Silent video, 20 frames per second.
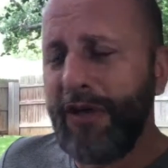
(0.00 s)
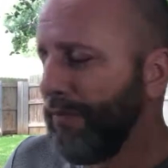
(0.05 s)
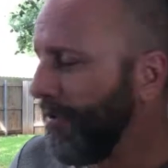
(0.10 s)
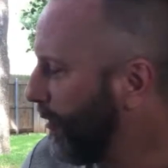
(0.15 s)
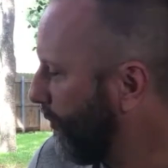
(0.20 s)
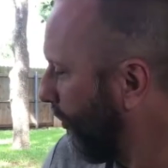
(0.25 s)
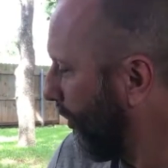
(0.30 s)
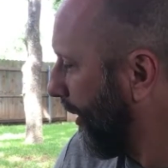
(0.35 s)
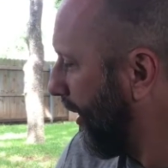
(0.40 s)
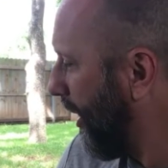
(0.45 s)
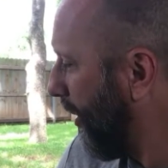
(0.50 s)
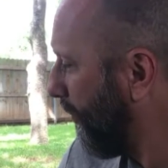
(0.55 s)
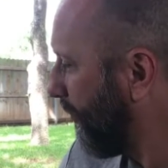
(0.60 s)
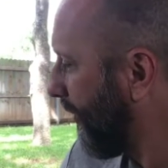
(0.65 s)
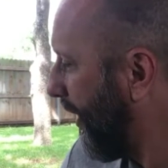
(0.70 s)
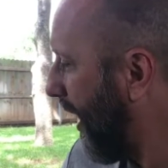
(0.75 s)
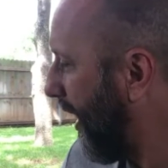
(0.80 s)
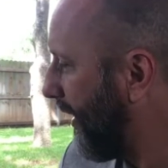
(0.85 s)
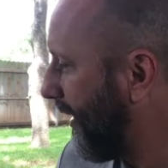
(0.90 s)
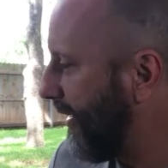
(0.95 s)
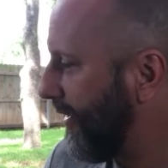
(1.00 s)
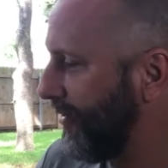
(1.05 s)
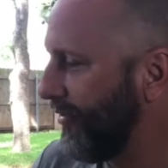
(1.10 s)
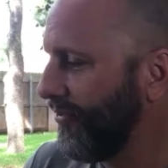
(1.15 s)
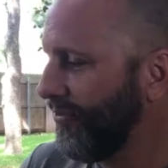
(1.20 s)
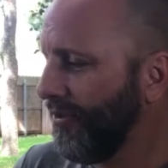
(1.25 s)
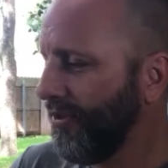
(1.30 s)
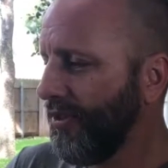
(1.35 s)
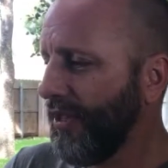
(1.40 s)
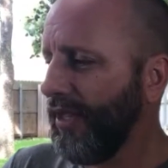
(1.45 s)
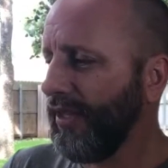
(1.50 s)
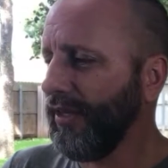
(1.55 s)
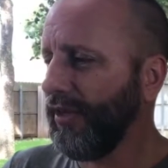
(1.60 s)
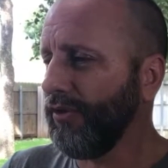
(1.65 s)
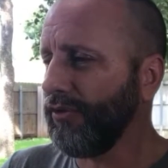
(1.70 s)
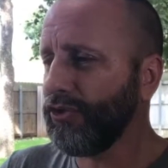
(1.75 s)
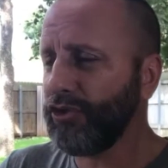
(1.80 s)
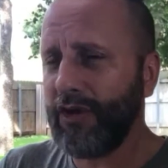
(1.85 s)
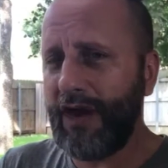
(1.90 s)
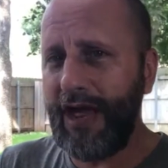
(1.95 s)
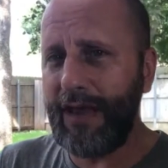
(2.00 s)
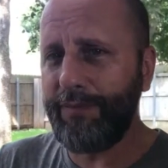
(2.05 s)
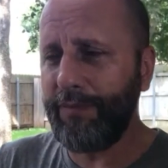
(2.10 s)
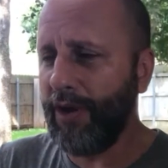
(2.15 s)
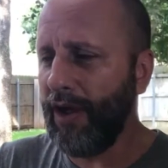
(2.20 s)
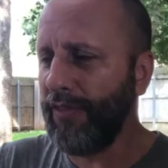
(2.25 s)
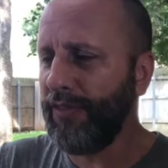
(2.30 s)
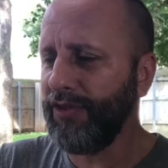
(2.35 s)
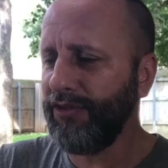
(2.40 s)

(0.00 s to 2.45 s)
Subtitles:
but it really helps out, is a little tripod.